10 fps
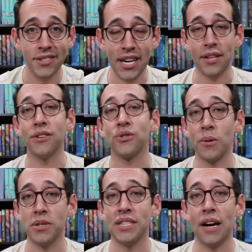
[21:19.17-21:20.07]
check the
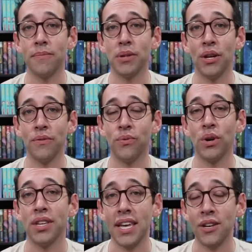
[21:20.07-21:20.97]
description down below for
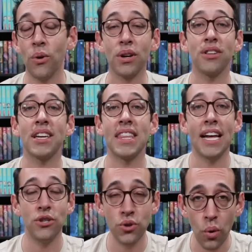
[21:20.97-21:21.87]
a link or click
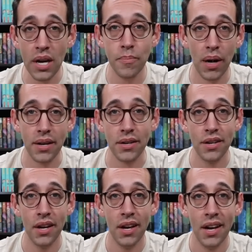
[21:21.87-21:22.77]
that join
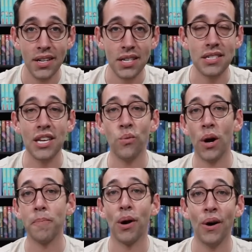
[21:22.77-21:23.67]
button to see
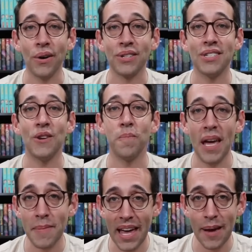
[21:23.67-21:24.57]
what perks you
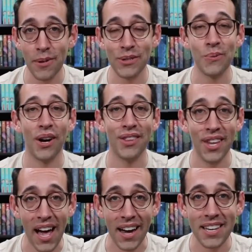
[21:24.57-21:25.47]
may be able to
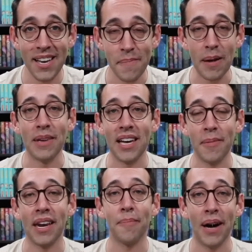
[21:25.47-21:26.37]
unlock by
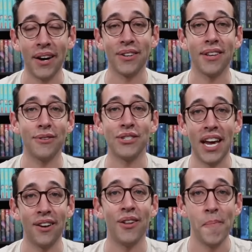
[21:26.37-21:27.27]
becoming a Potter Collector
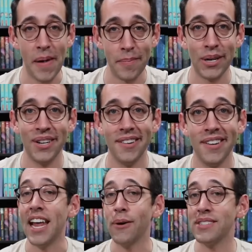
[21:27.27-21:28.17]
channel member.
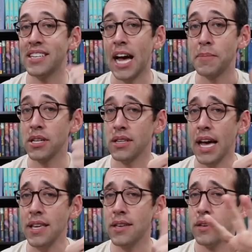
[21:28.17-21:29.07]
Now it's time to
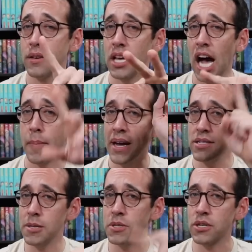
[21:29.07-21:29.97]
like, comment,
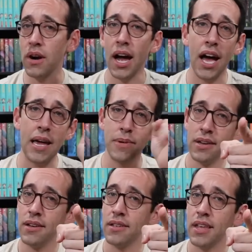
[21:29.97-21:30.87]
subscribe,
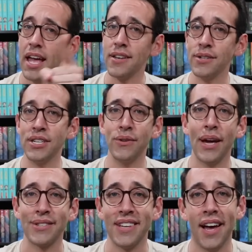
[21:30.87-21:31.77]
and until
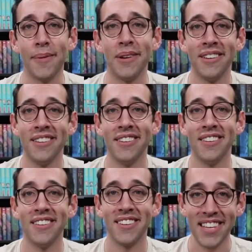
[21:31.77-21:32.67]
next time,
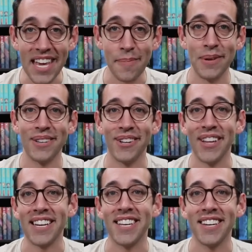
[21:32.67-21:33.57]
keep
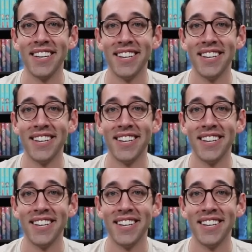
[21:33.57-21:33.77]
collecting.